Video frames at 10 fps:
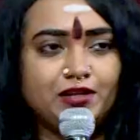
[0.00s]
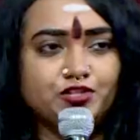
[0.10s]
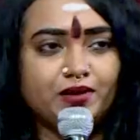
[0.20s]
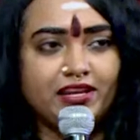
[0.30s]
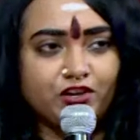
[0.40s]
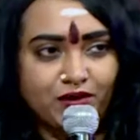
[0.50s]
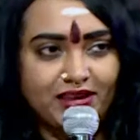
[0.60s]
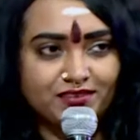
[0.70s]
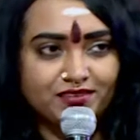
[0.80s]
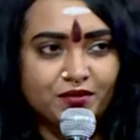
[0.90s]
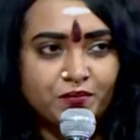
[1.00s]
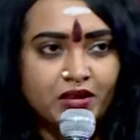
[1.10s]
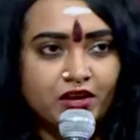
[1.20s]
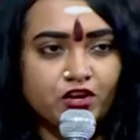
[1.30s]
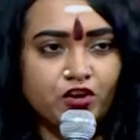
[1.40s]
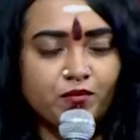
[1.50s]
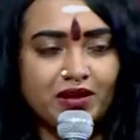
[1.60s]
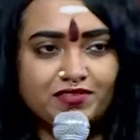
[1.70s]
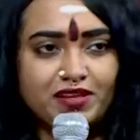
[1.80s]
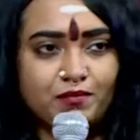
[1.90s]
to increase your
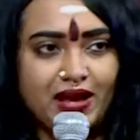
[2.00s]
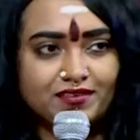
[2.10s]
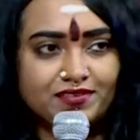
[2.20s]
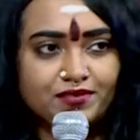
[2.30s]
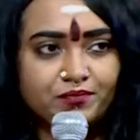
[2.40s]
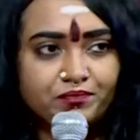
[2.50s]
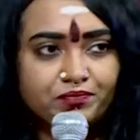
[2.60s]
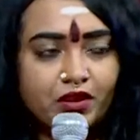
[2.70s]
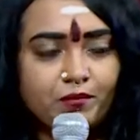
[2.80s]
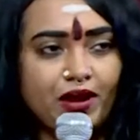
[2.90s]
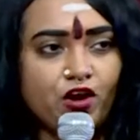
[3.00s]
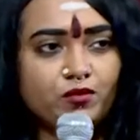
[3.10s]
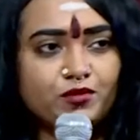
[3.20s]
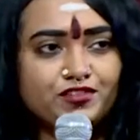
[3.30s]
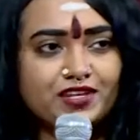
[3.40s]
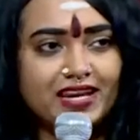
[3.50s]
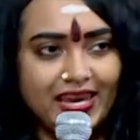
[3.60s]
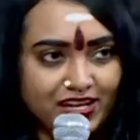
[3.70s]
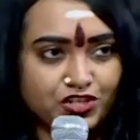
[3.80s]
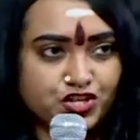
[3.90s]
muscle mass by almost an
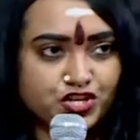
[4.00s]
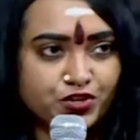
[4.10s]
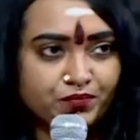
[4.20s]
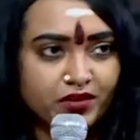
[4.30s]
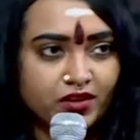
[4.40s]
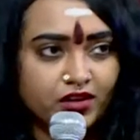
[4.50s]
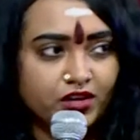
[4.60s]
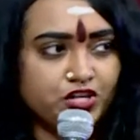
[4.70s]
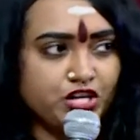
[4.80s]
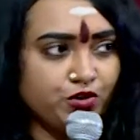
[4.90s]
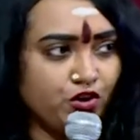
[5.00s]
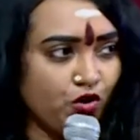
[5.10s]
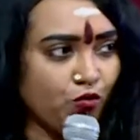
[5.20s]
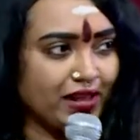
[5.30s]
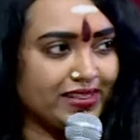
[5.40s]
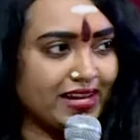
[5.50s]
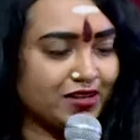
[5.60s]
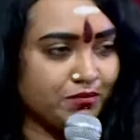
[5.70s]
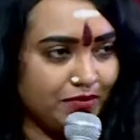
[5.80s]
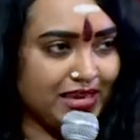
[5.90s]
inch, do you know what
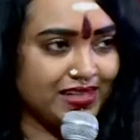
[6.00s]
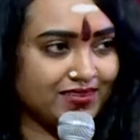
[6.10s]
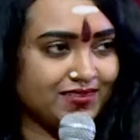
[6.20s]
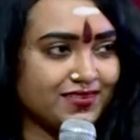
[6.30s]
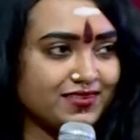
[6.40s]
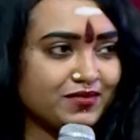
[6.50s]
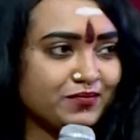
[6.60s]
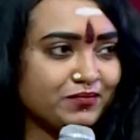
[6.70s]
that means?